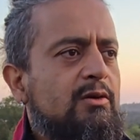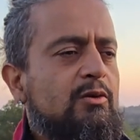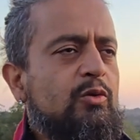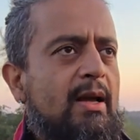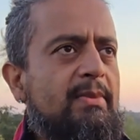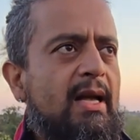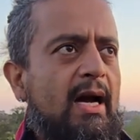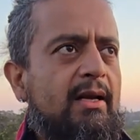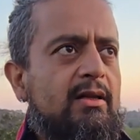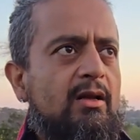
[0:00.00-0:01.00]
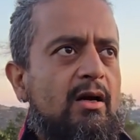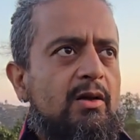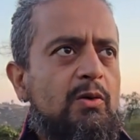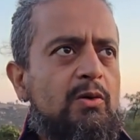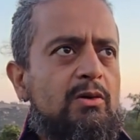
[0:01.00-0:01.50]
to Swami Anand
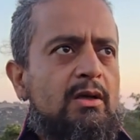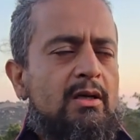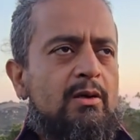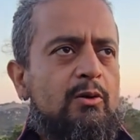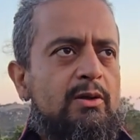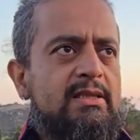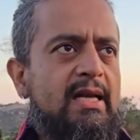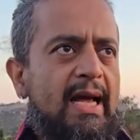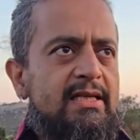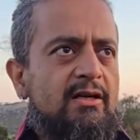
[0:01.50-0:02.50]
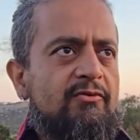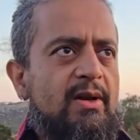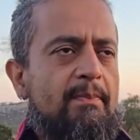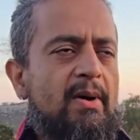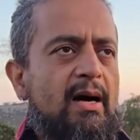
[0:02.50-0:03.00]
Arun, who is light of
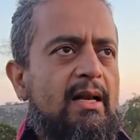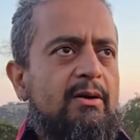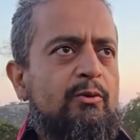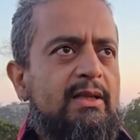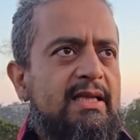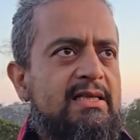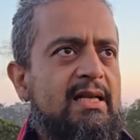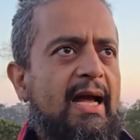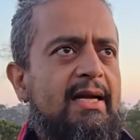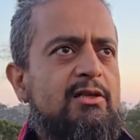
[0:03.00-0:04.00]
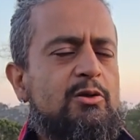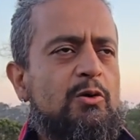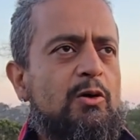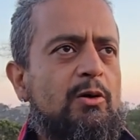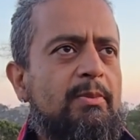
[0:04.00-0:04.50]
Nepal, and with his light,
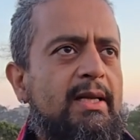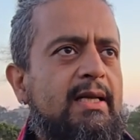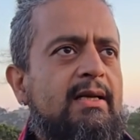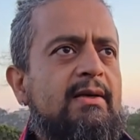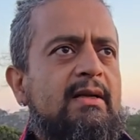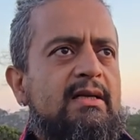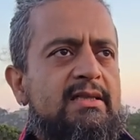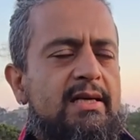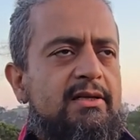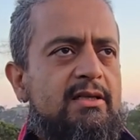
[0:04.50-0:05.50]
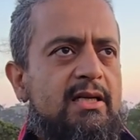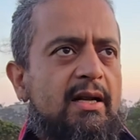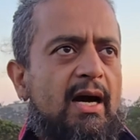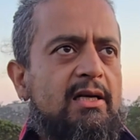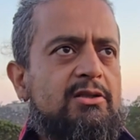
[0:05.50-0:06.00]
so many centers and
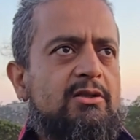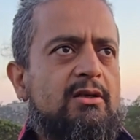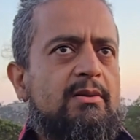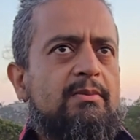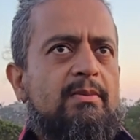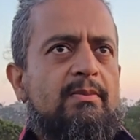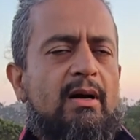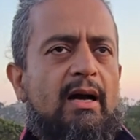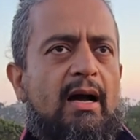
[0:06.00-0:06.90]
ashram